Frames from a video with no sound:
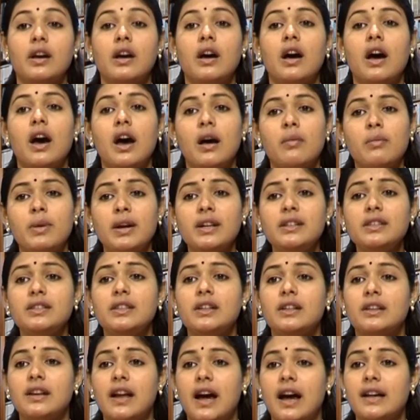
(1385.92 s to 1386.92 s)
Among the
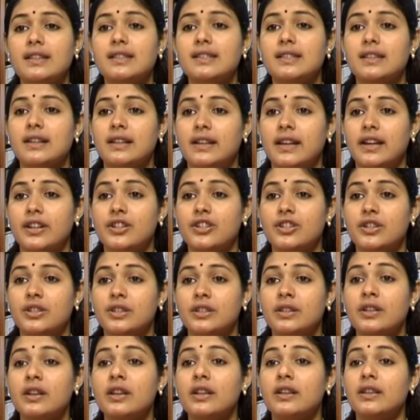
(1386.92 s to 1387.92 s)
glass
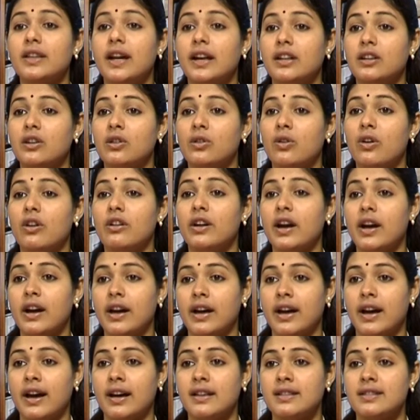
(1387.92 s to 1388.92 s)
collection that Laura
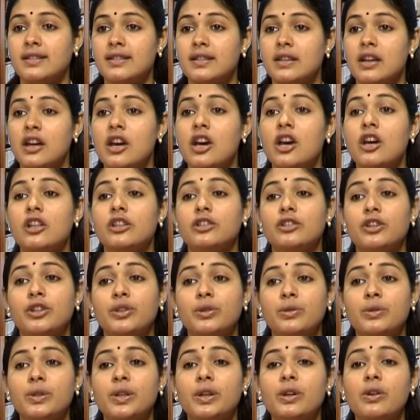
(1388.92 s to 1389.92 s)
has, the
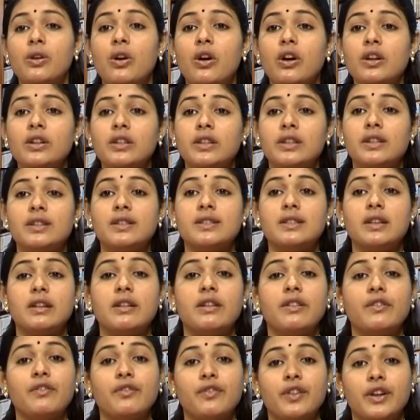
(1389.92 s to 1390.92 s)
unicorn is her
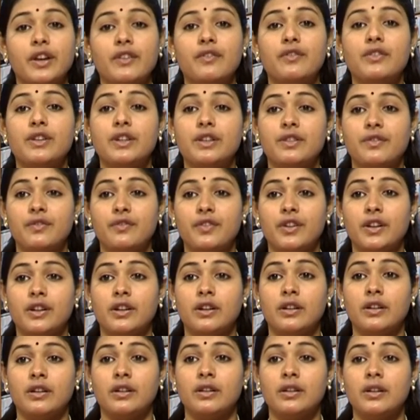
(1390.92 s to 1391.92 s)
favorite
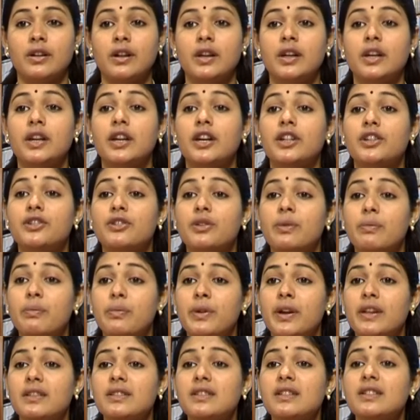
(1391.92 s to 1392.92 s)
figure. It
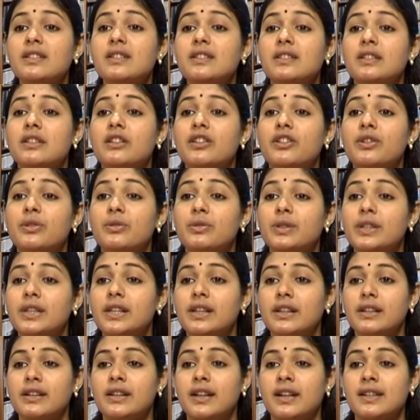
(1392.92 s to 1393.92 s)
represents her
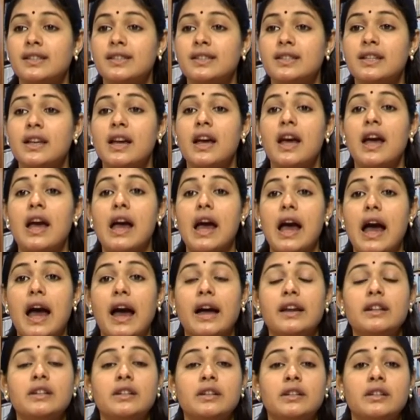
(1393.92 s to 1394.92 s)
uniqueness
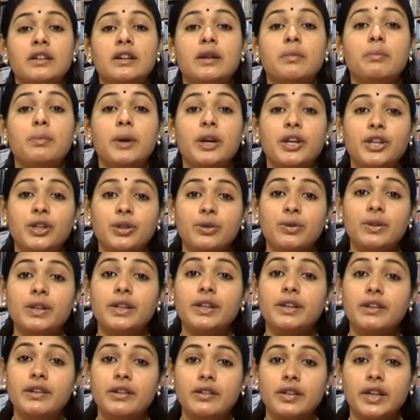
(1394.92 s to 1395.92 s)
and her
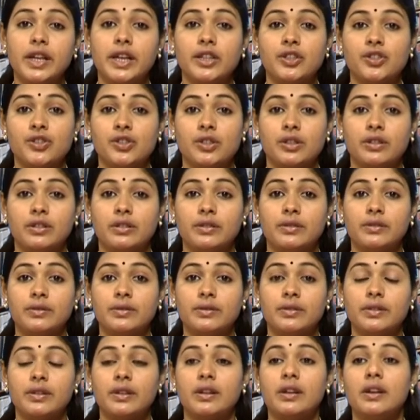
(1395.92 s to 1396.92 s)
peculiar nature.
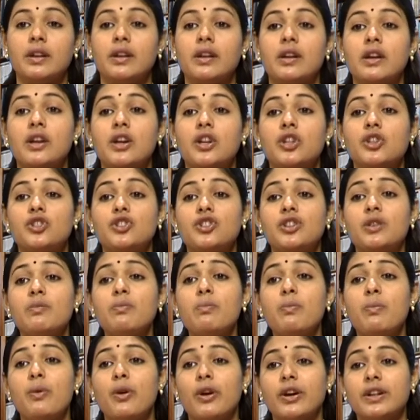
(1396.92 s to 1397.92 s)
Jim
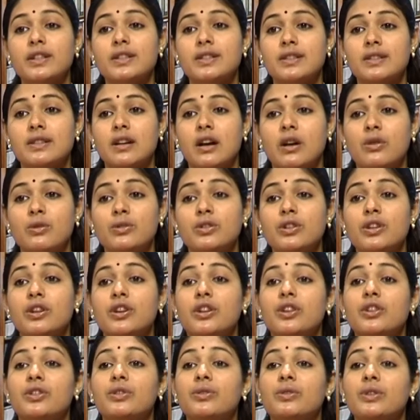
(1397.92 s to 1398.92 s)
points out
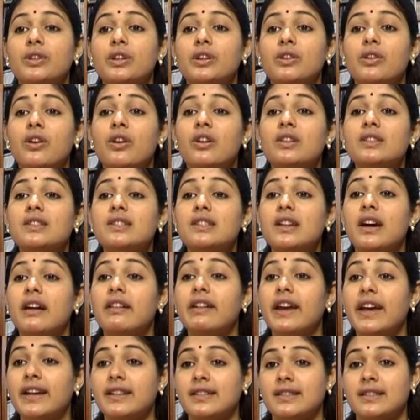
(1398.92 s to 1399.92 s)
unicorns are
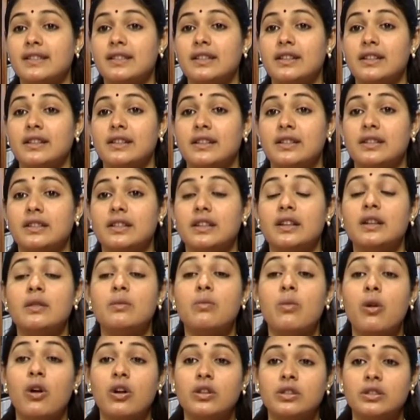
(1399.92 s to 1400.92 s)
extinct in
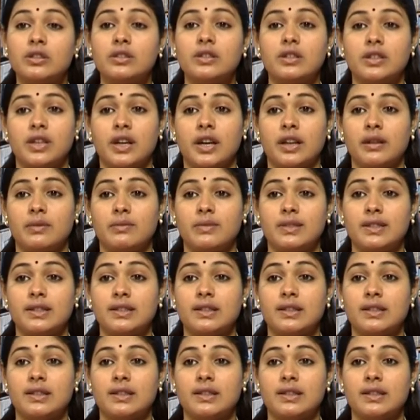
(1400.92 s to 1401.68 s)
modern times